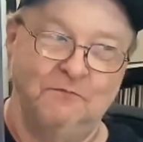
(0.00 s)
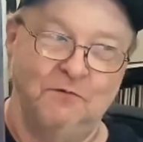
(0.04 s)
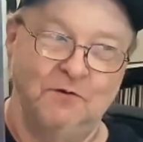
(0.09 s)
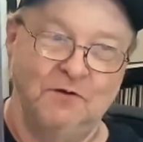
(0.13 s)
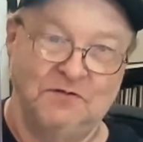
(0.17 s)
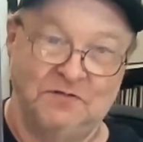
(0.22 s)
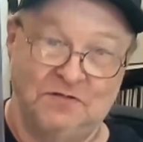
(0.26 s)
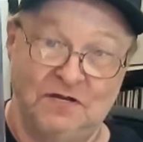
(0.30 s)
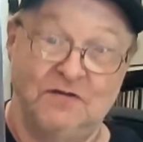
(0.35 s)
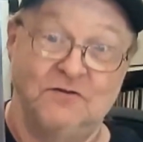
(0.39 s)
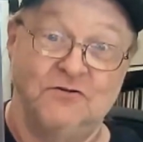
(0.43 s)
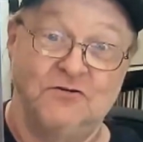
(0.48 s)

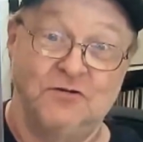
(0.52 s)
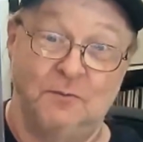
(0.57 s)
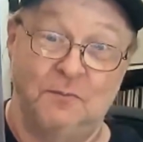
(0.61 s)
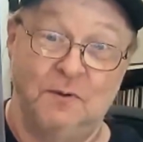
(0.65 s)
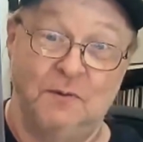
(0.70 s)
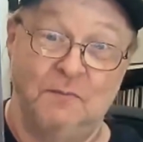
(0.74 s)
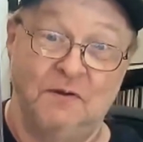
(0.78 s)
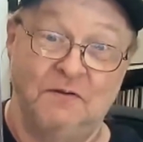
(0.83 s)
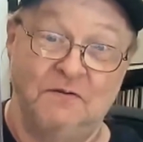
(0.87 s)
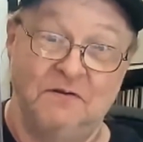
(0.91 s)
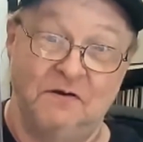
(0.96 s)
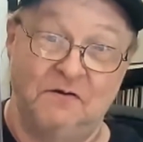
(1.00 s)
Christy and Jimmy
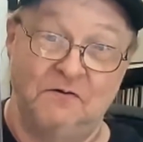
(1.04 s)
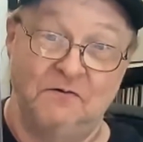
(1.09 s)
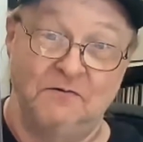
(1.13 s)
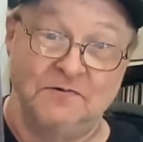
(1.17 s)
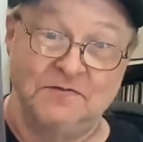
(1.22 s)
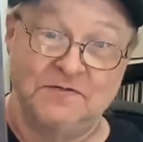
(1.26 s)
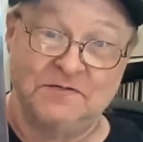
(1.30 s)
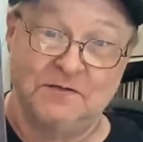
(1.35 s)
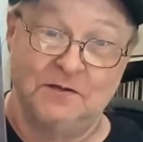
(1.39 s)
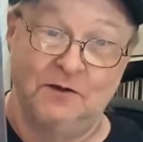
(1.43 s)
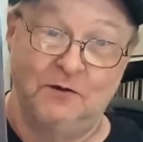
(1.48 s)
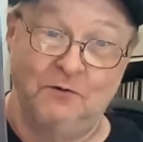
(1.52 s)
McNichol's
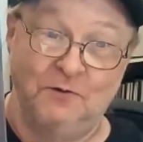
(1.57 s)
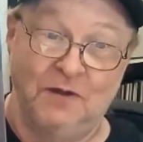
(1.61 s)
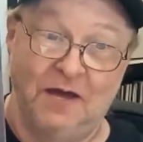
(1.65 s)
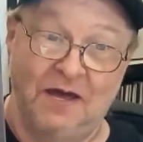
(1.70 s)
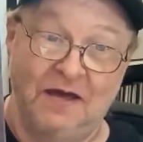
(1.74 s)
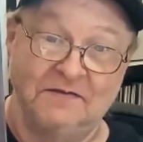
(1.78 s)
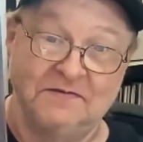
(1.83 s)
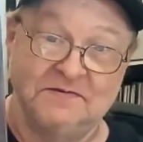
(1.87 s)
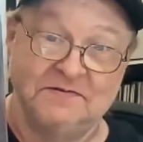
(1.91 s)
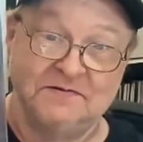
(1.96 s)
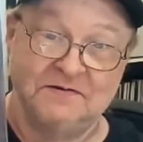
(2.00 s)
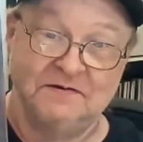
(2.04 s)
Slow
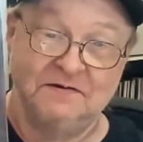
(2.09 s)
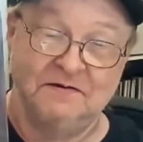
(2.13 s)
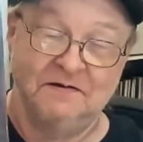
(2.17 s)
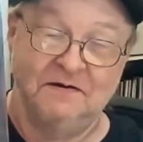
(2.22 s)
Dance,